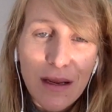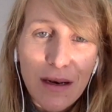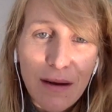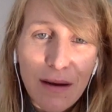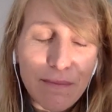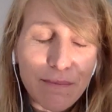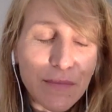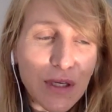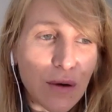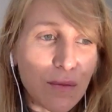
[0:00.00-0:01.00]

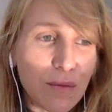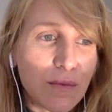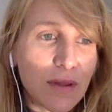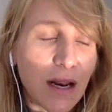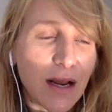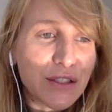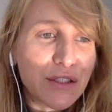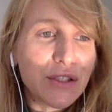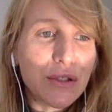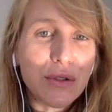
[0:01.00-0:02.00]
I got
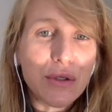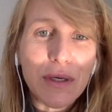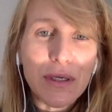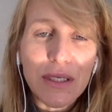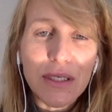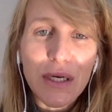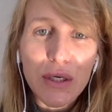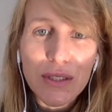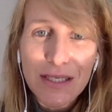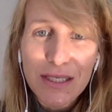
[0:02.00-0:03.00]
to do during the
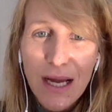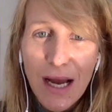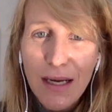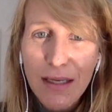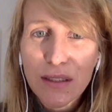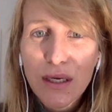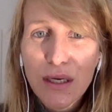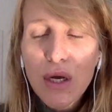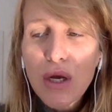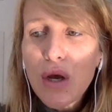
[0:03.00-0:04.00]
years, is that
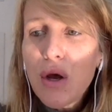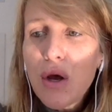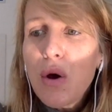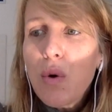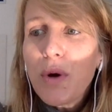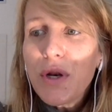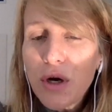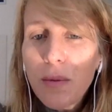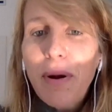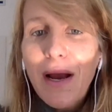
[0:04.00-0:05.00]
when
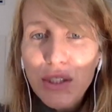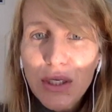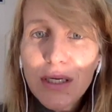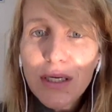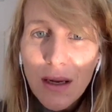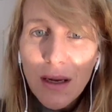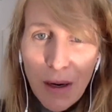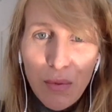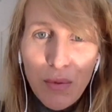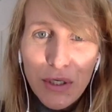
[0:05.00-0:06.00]
you're passionate
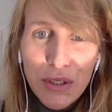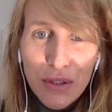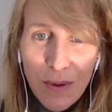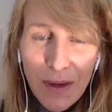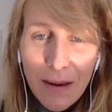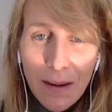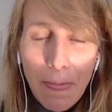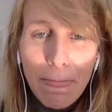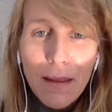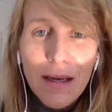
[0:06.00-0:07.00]
about what you're doing,
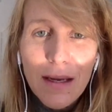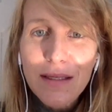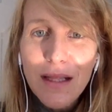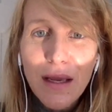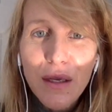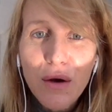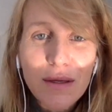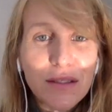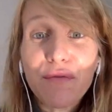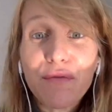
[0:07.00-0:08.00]
it's like you're
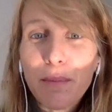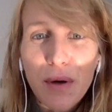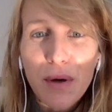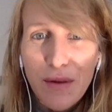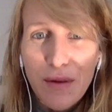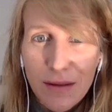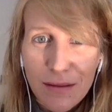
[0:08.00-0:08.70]
a different person.